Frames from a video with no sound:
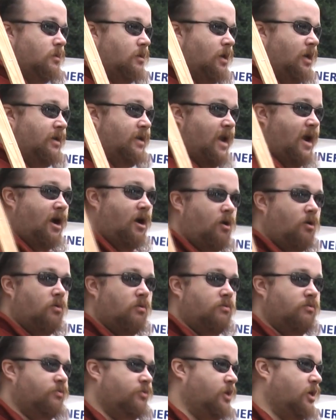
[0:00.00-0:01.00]
And
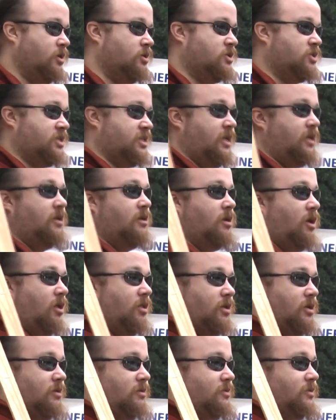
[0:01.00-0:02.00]
now they're sending
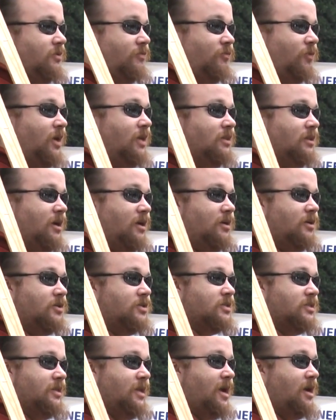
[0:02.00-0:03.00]
all the
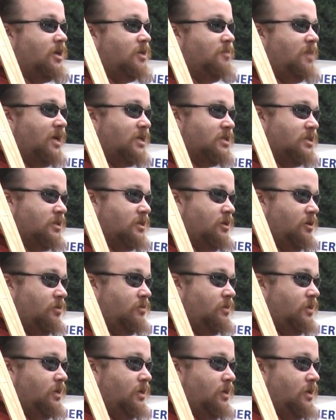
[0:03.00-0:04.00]
Freightliners down to Mexico,
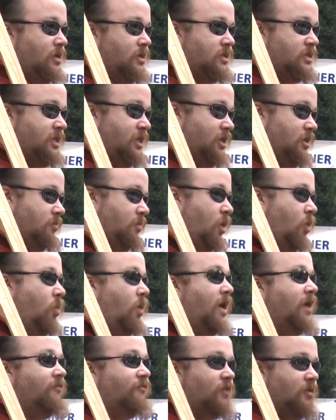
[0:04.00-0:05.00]
sending them
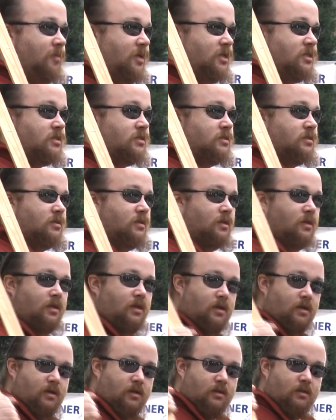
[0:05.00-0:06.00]
away from us.
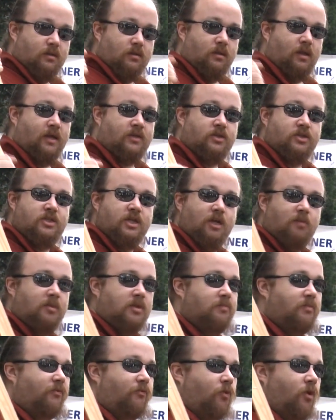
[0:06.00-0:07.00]
Like the
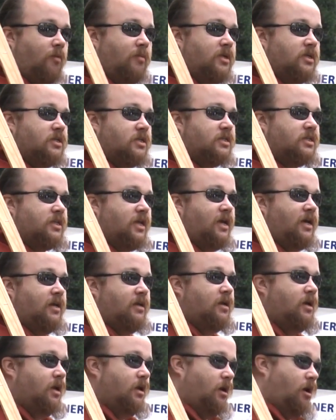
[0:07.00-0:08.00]
gentleman before me just
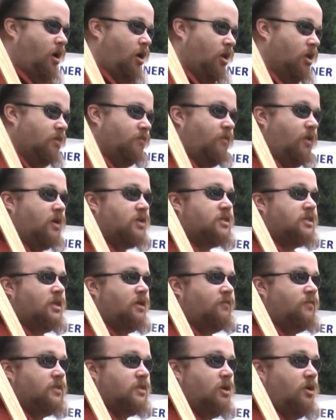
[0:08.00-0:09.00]
said, all of our
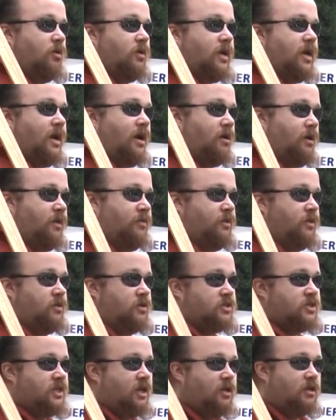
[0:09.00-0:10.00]
stuff is going out and then
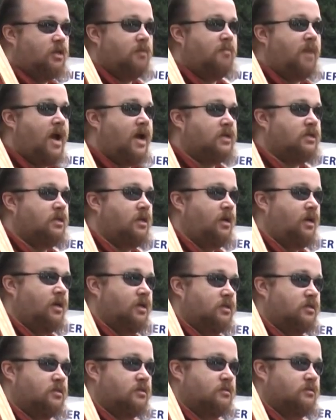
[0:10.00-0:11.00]
they're selling it back to
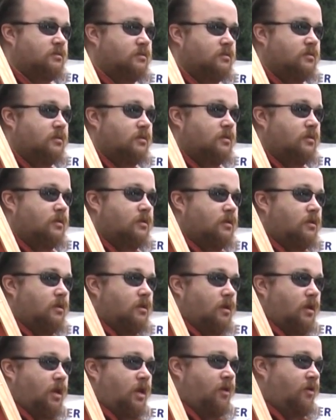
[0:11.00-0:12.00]
us.
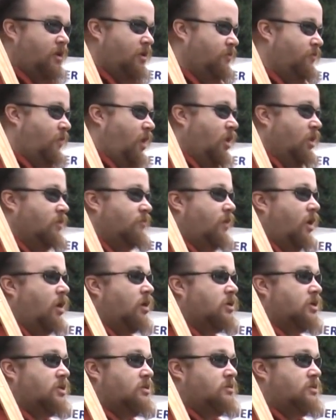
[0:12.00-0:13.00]
If all of
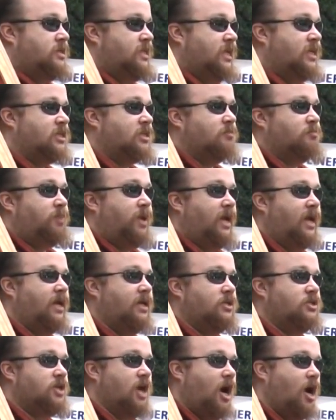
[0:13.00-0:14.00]
our decent
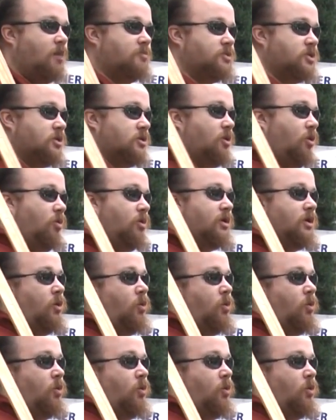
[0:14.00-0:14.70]
paying jobs are going